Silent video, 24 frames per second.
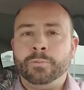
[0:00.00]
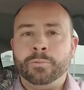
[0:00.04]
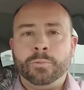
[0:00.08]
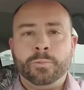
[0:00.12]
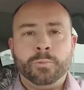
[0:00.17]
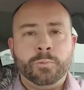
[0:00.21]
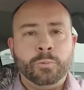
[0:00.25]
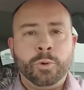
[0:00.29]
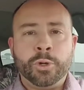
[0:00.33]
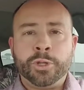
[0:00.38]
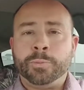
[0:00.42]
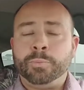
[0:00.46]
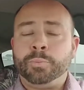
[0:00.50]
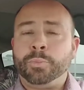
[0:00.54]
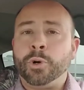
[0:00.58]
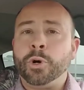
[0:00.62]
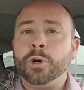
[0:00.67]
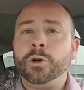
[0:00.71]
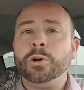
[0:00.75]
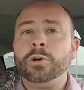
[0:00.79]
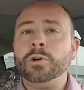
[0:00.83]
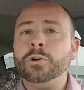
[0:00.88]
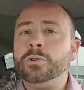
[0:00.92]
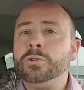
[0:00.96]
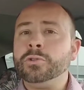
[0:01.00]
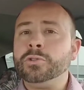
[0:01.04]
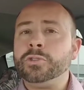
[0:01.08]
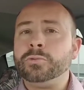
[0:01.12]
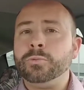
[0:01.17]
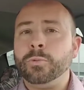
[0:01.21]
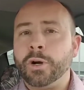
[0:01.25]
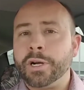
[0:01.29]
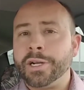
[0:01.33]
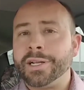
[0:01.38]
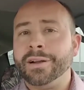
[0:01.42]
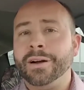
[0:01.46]
What pros,
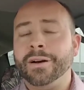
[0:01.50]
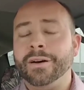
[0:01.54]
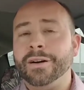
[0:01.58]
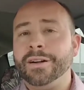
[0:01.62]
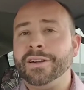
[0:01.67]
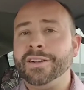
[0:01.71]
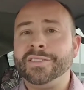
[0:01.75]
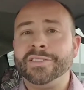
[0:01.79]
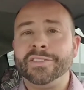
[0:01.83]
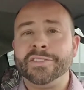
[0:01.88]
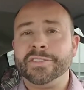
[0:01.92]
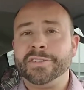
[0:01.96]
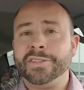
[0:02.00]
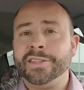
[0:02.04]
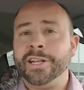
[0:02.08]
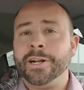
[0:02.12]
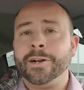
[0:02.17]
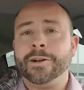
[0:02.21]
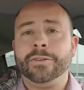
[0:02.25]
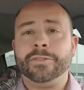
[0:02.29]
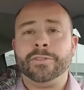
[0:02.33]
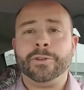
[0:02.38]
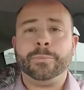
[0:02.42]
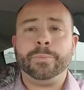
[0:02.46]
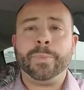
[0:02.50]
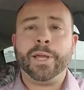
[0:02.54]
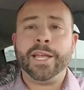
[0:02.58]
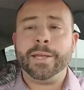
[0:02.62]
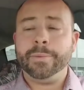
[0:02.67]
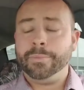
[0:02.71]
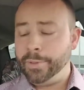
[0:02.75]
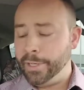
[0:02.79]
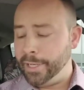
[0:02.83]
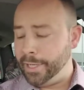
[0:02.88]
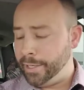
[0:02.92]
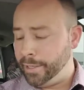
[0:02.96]
what cons there may
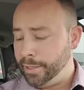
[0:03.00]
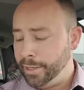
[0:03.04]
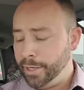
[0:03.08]
be